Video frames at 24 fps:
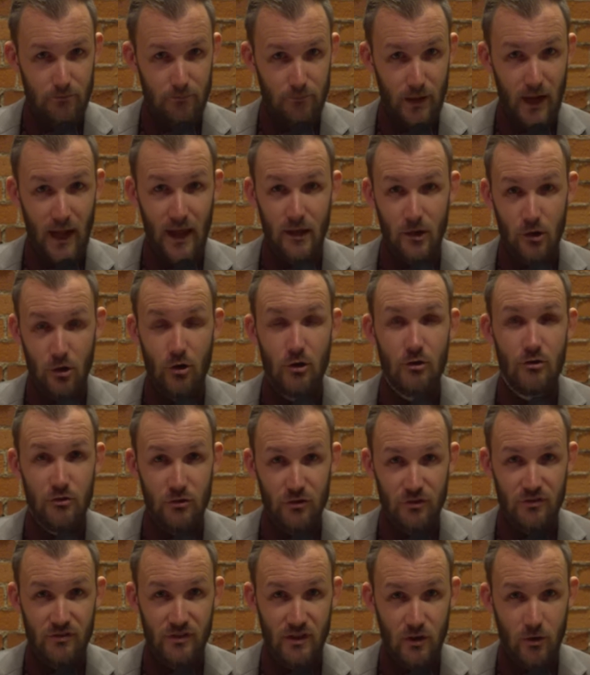But I encourage you
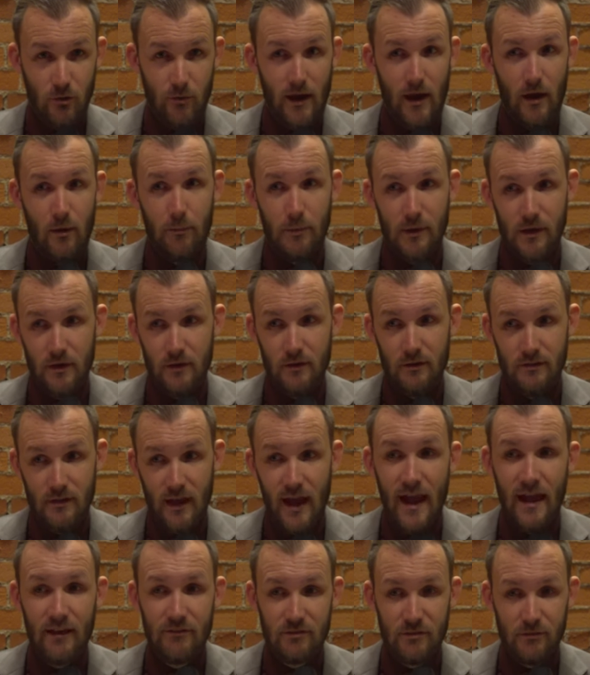to stick around because
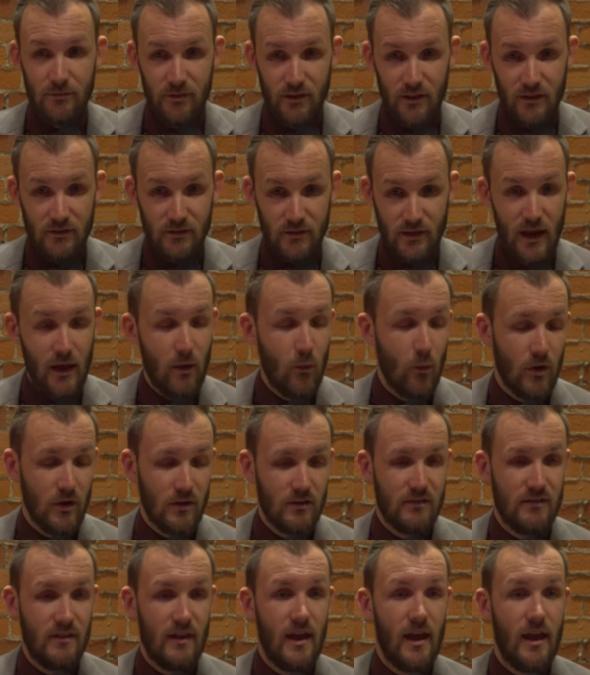I have some things that I want
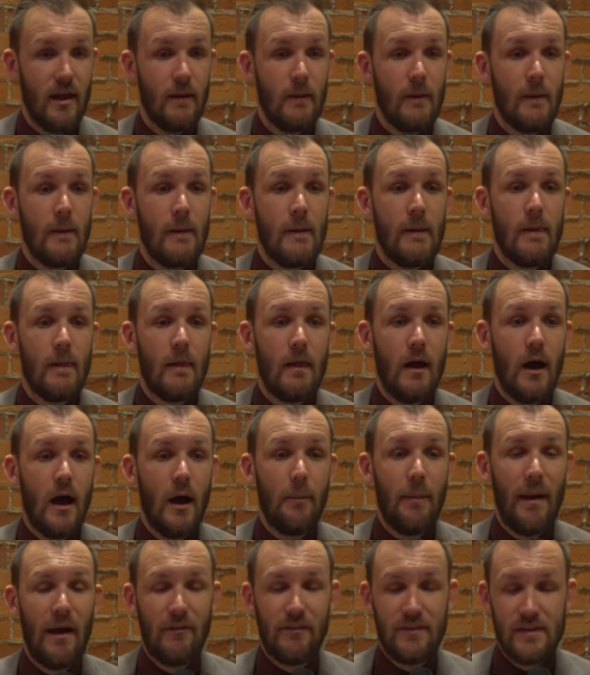to say
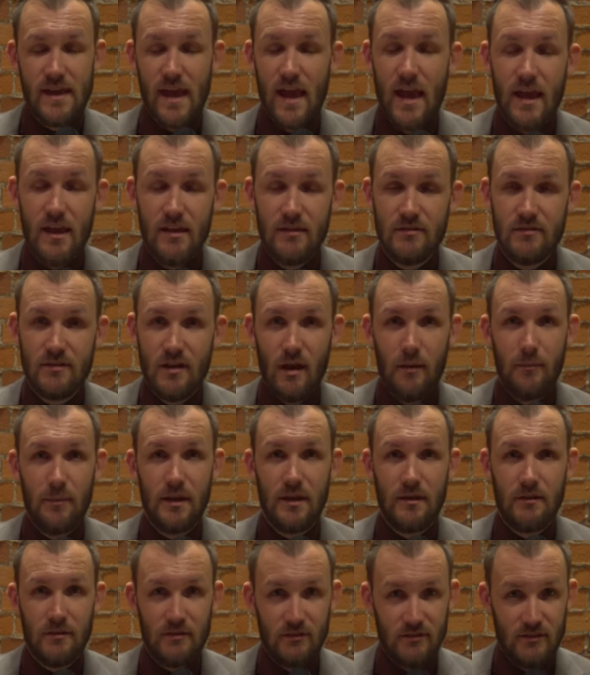about the A's coming to